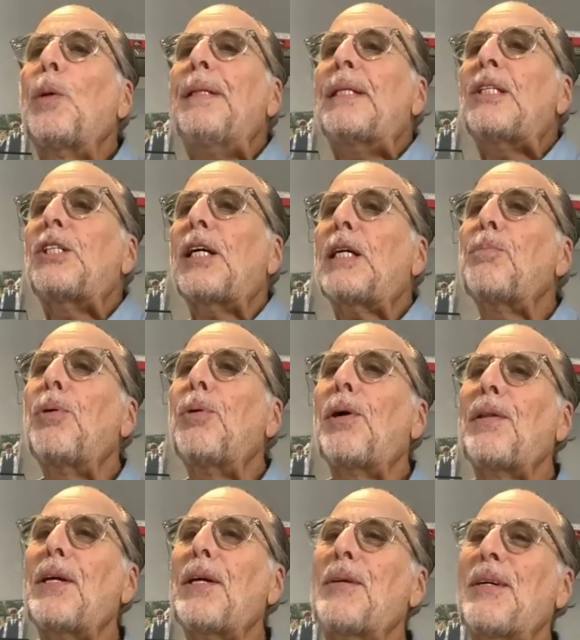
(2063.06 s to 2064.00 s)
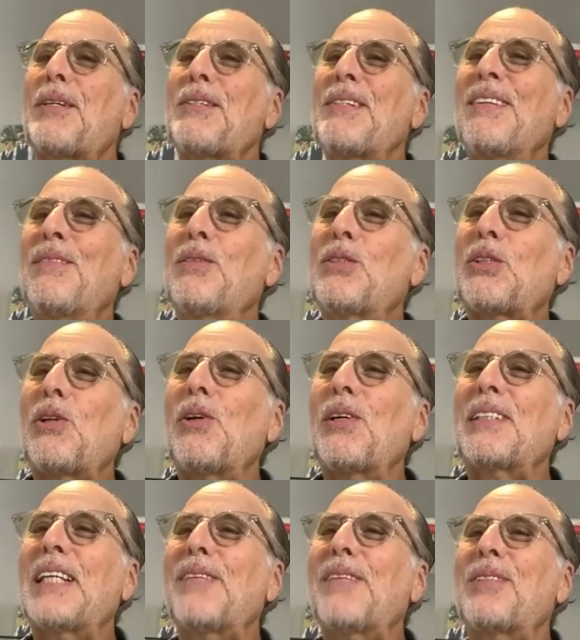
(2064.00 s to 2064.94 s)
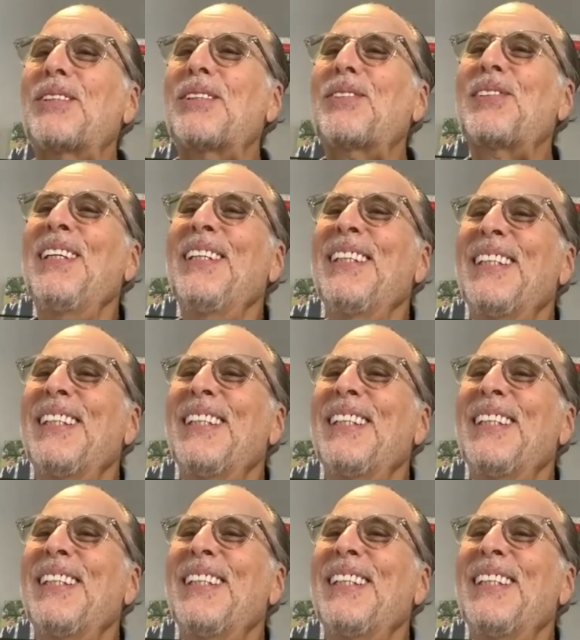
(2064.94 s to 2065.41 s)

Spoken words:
the second part of that question? It was a long time since we...